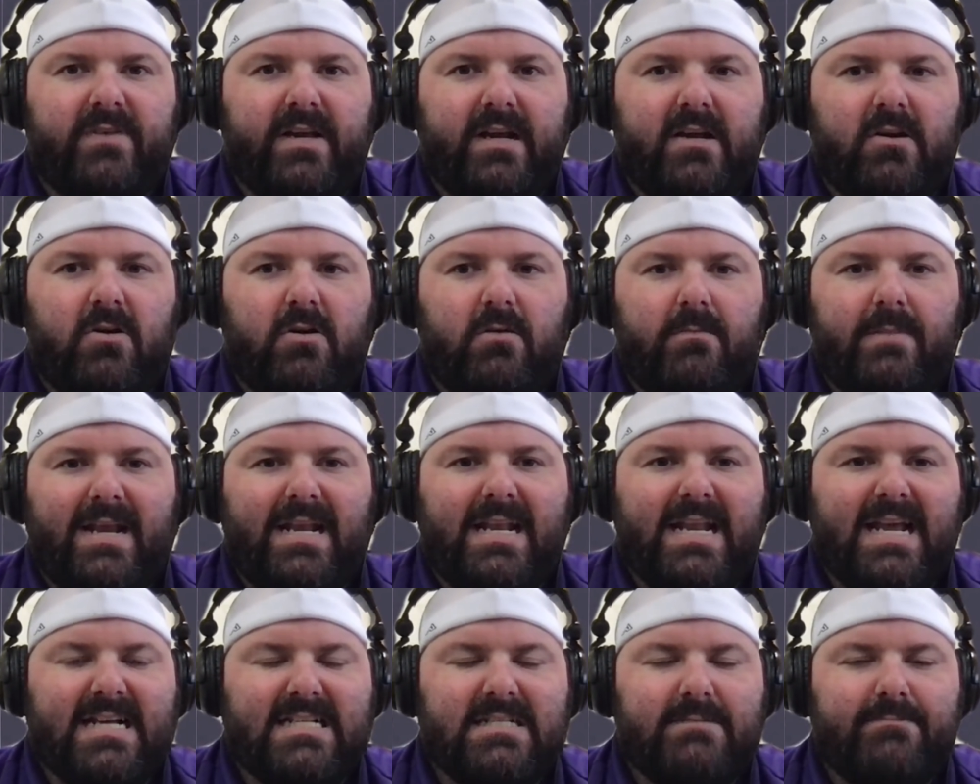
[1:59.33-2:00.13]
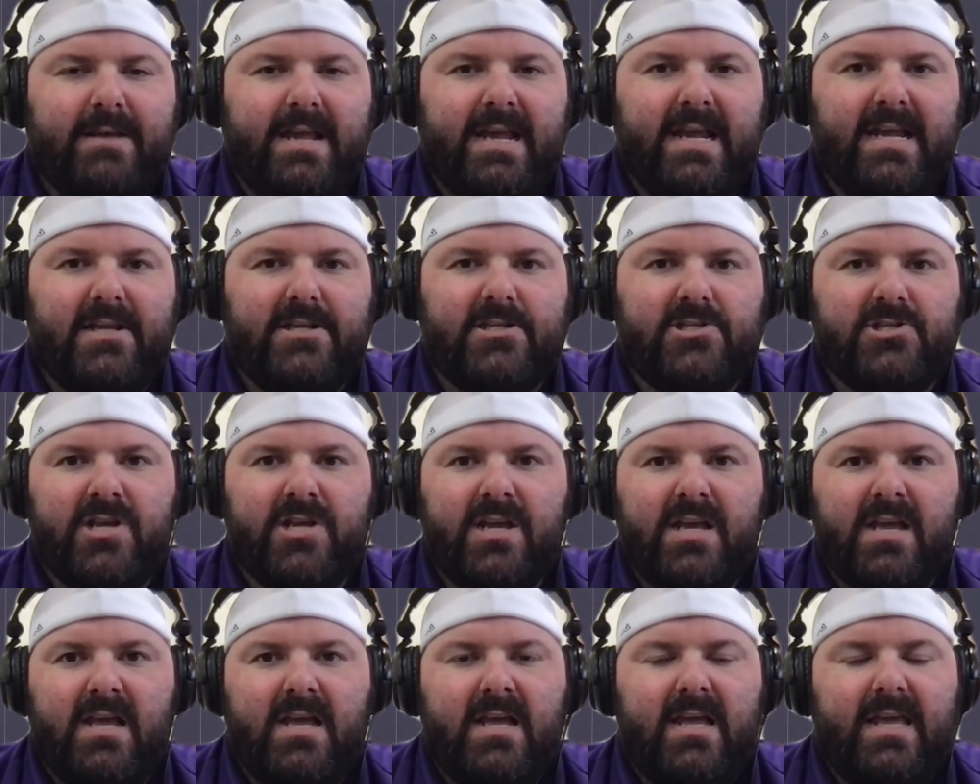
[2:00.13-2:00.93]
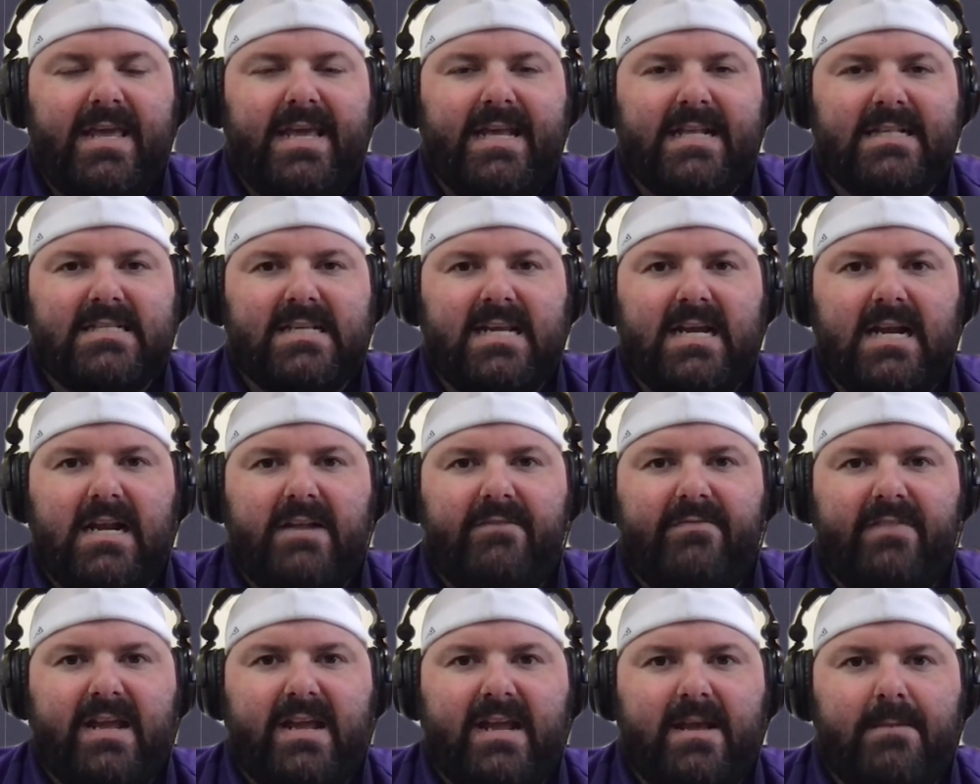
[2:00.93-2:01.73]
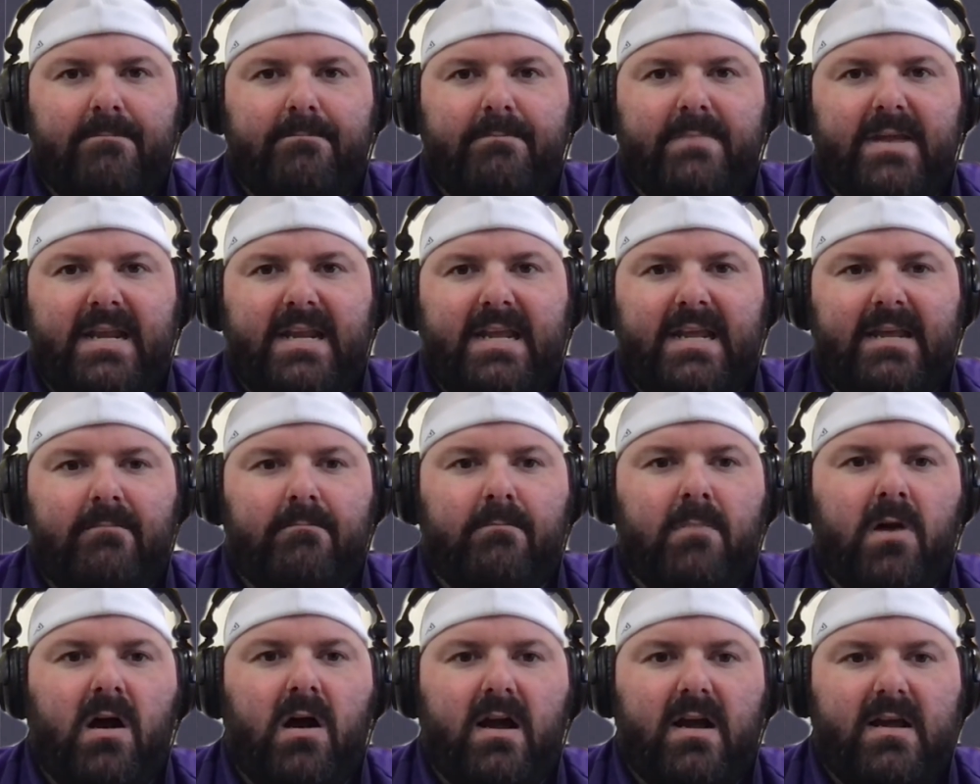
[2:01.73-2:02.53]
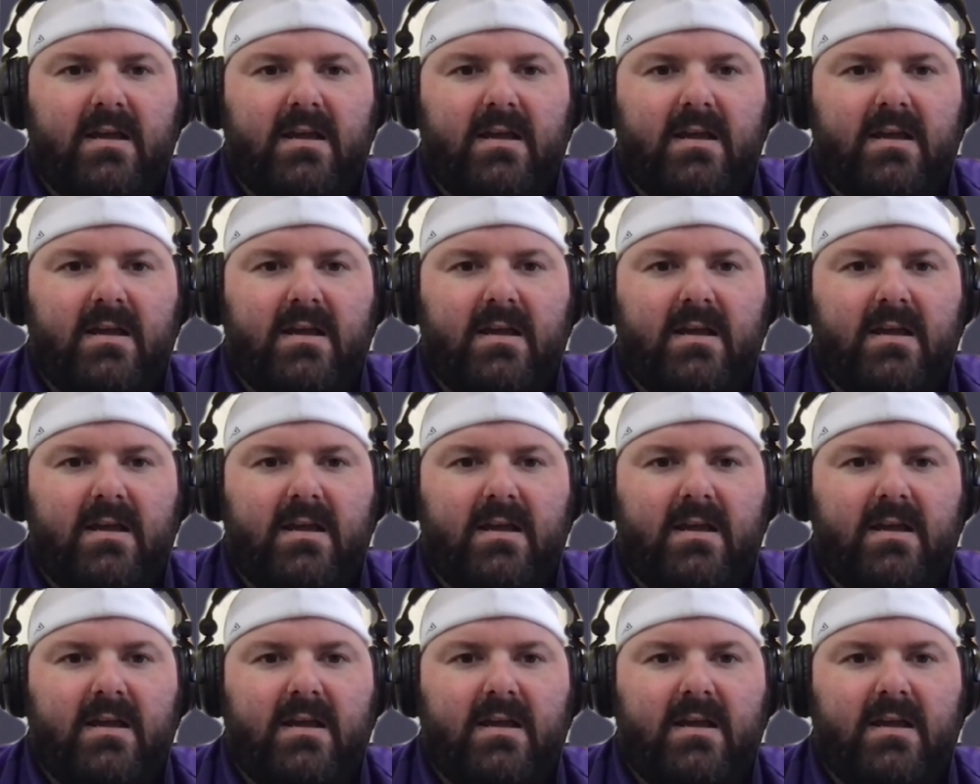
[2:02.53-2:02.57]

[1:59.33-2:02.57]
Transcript: go to my next page, it's kind of like a mini mock